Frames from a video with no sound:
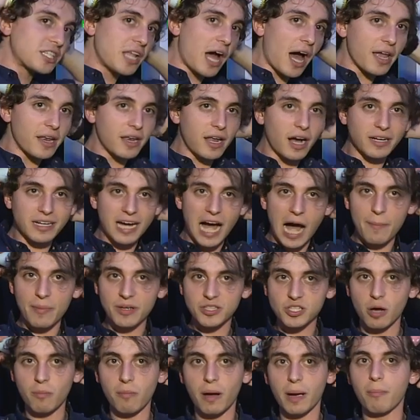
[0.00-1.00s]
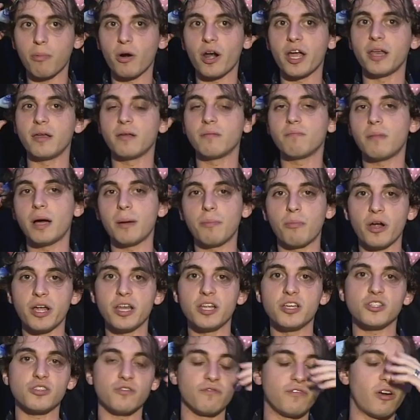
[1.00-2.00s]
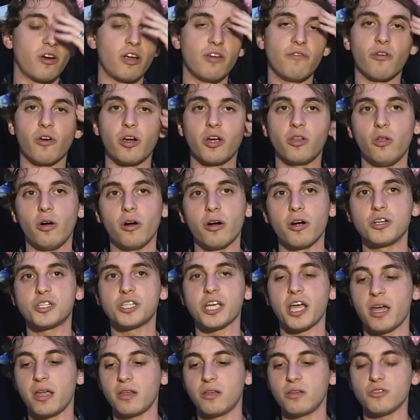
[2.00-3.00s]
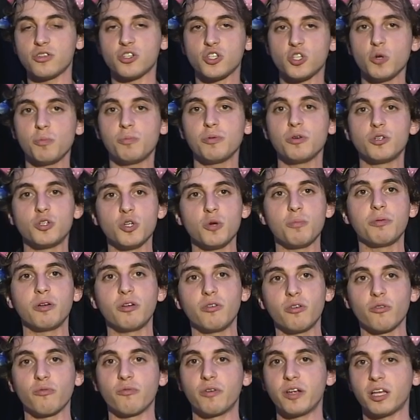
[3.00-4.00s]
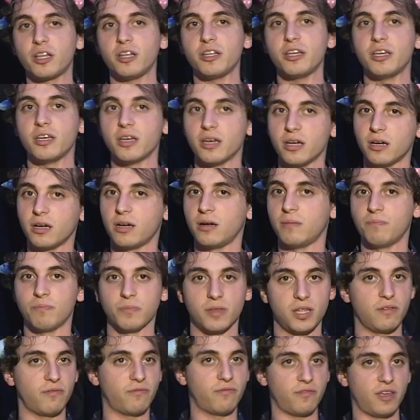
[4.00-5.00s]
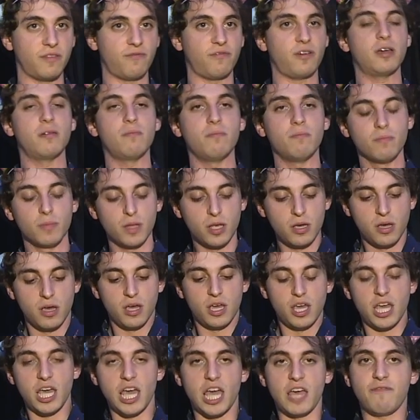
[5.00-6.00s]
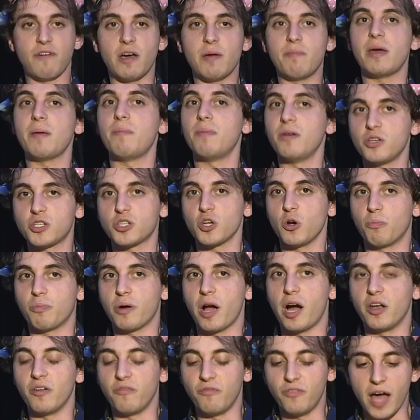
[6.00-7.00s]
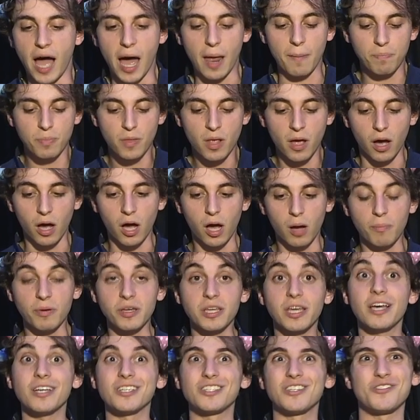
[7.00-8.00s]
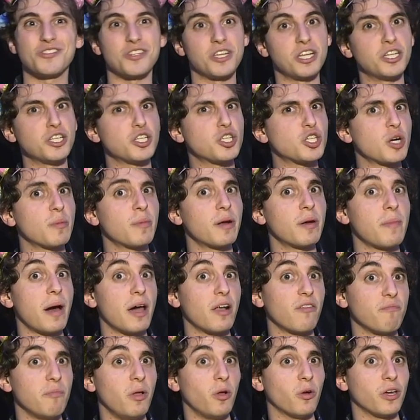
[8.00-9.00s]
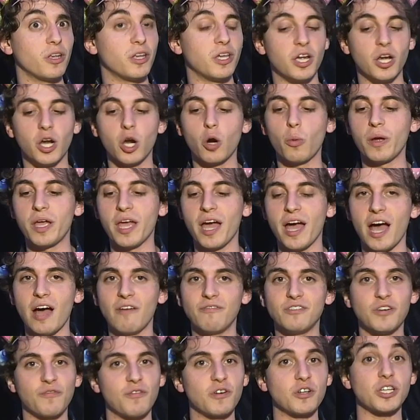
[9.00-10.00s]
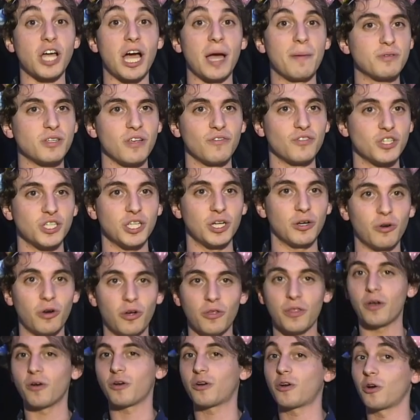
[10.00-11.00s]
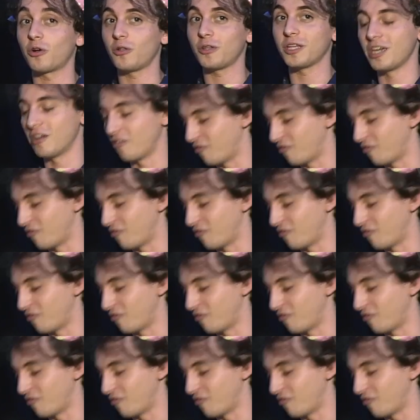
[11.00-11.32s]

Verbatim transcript: not a comment on my brain. My brain is very, very large and super duper wrinkly, um, if, if, I, if I may be so proud of that. Um, but yes, there's an indeterminate amount of milk in here. We have different types of cereal that are currently